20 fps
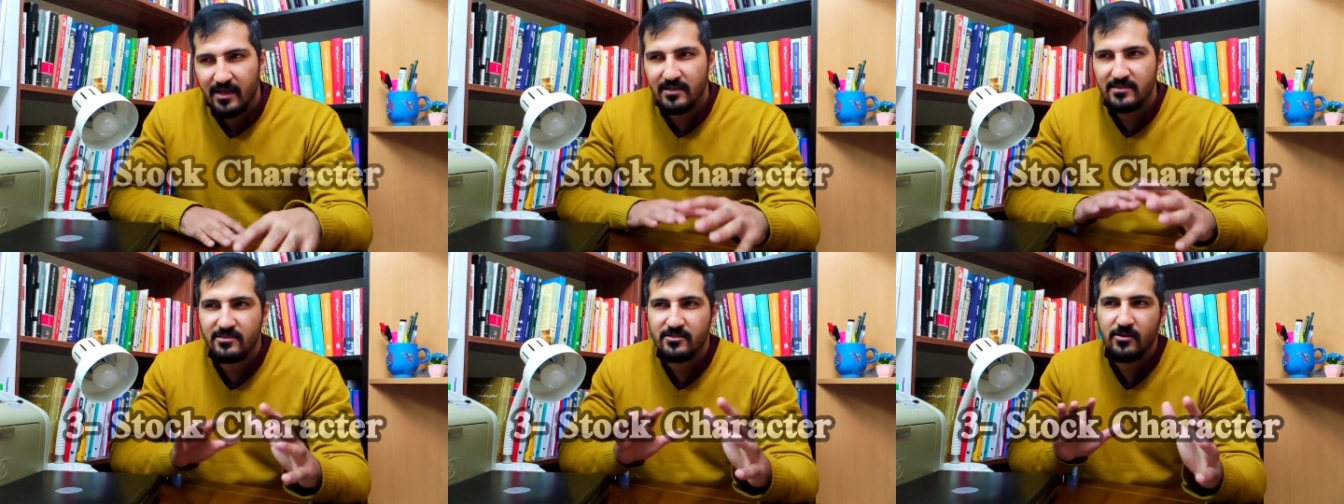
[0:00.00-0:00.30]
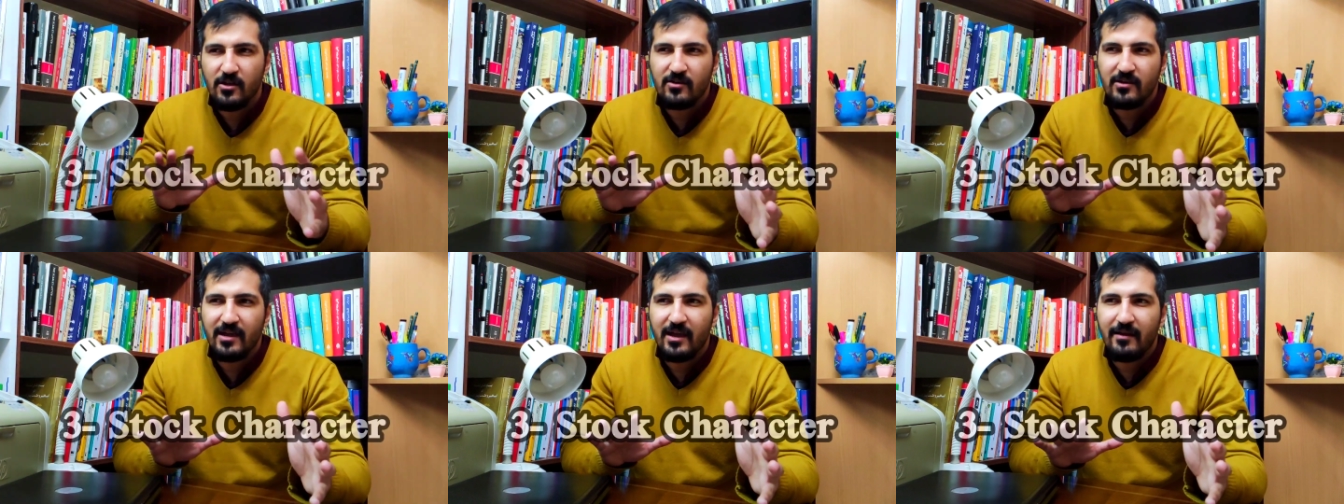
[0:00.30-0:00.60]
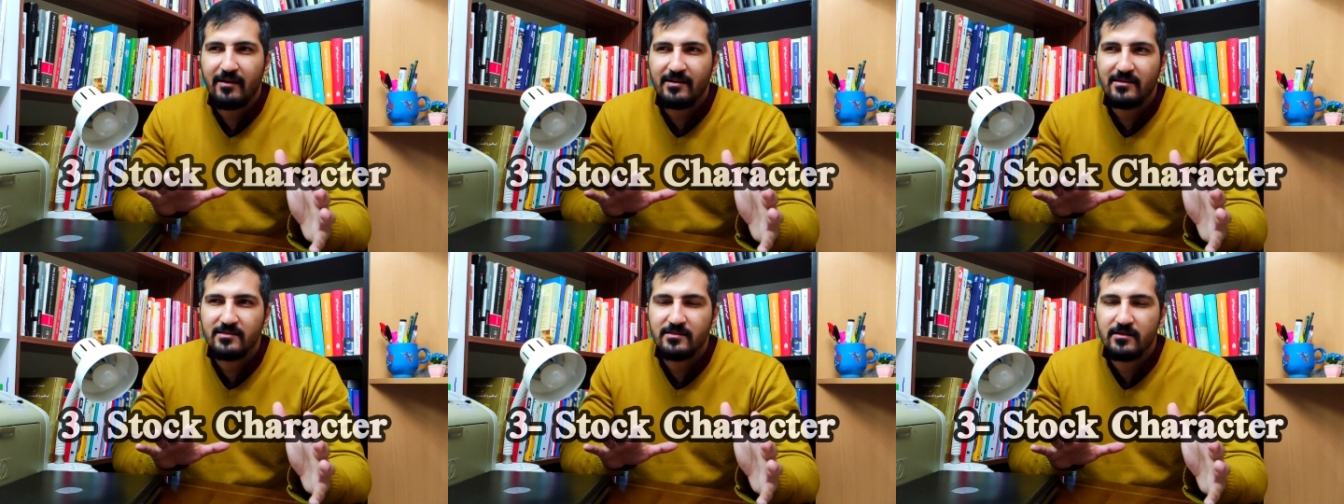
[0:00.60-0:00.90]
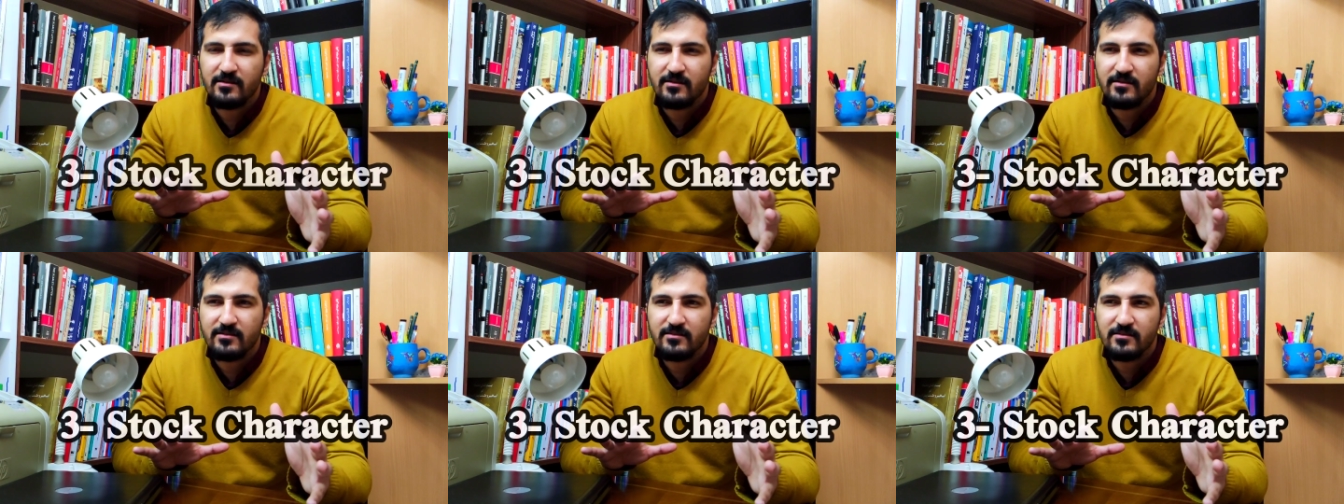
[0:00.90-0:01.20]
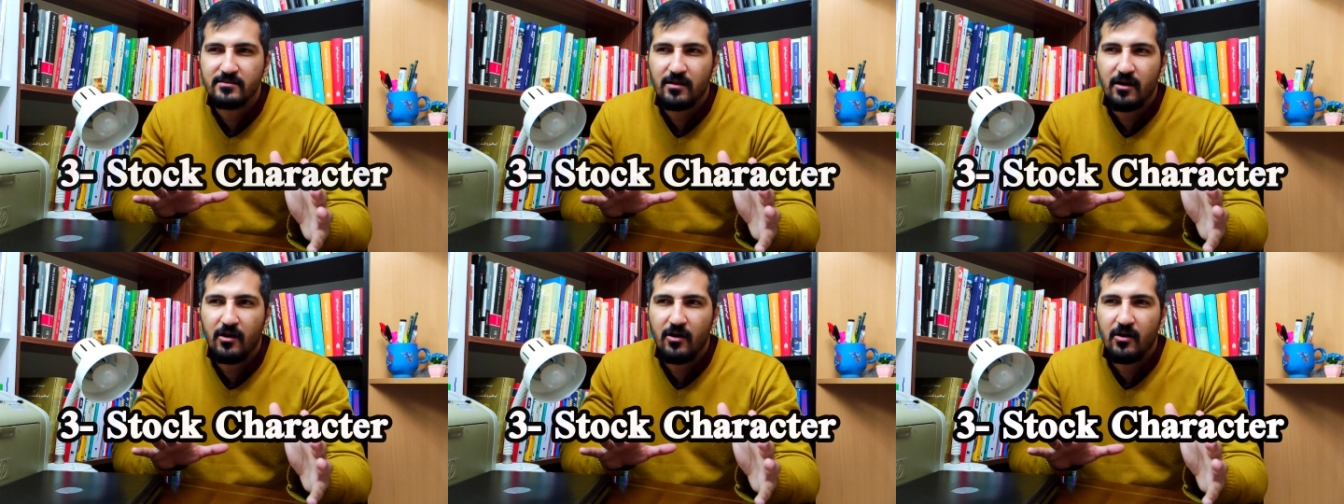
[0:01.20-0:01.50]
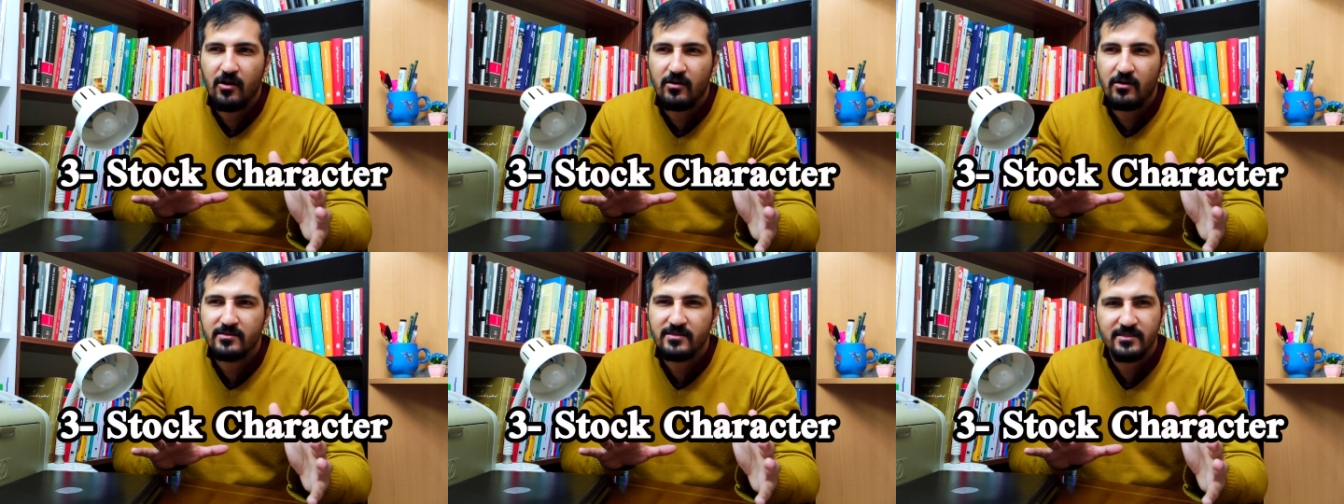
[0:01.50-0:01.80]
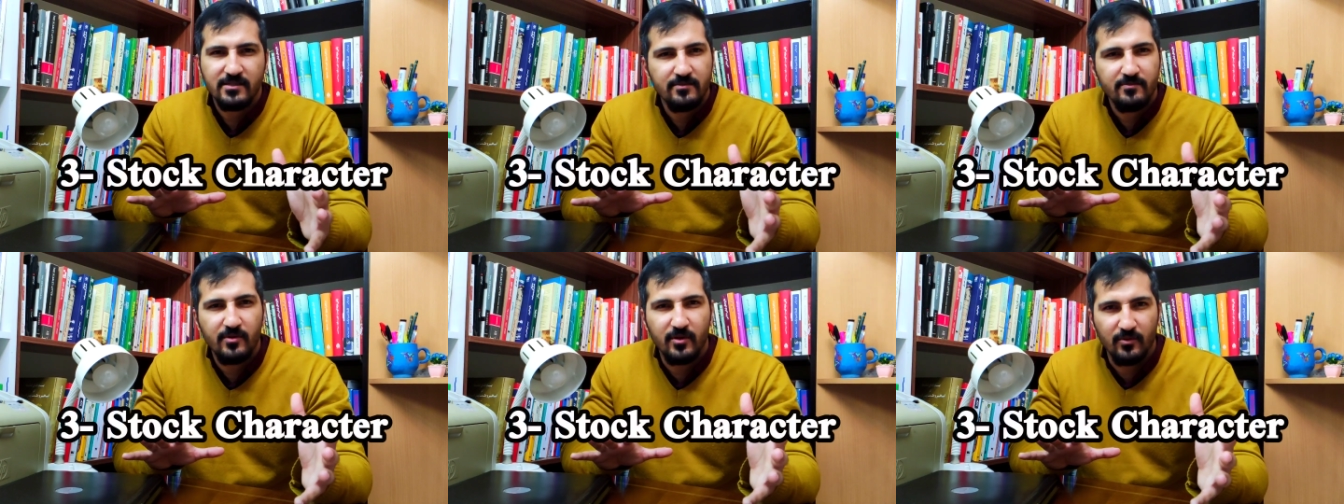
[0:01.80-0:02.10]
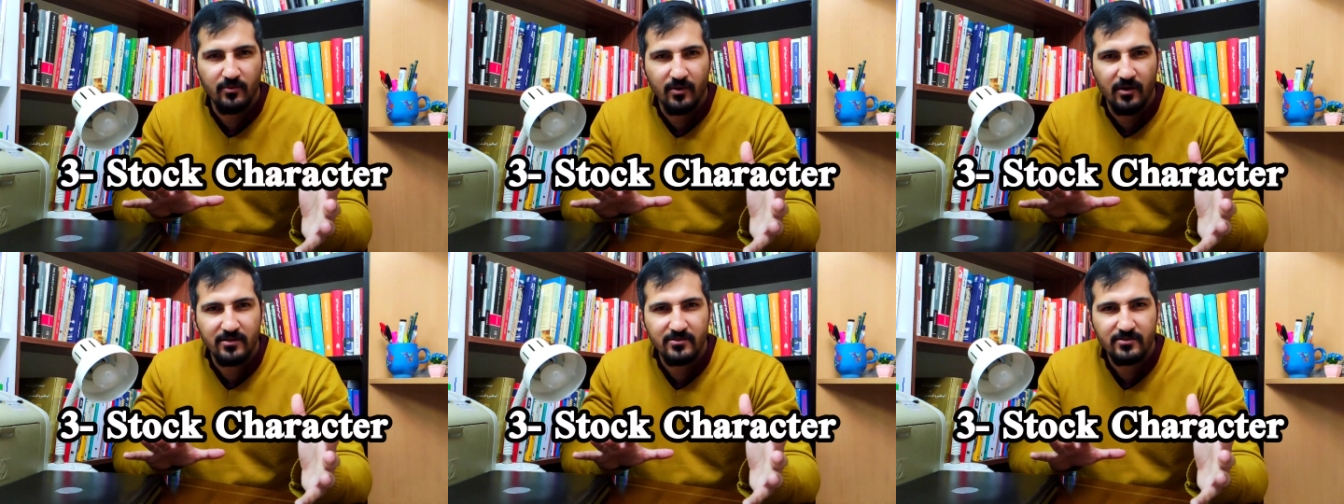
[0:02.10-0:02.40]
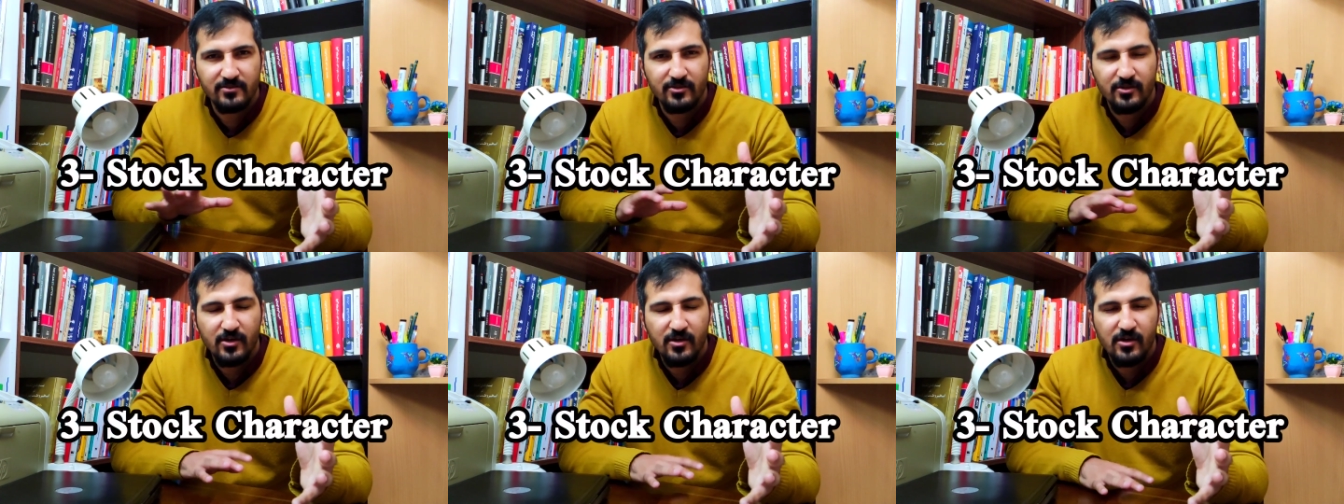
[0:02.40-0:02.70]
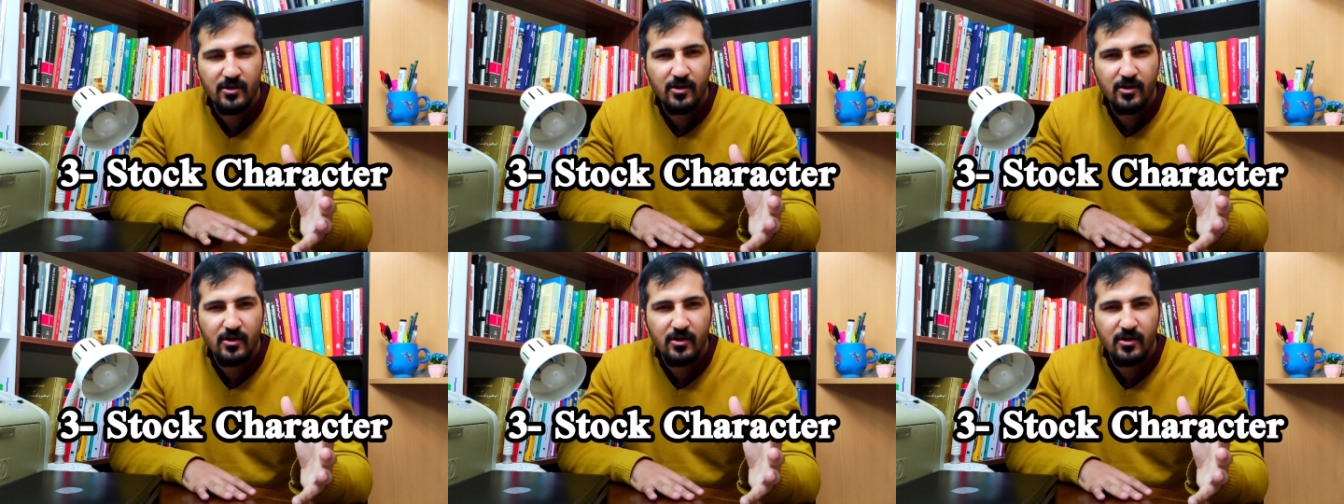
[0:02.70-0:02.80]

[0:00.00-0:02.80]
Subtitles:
Stock characters are simple ones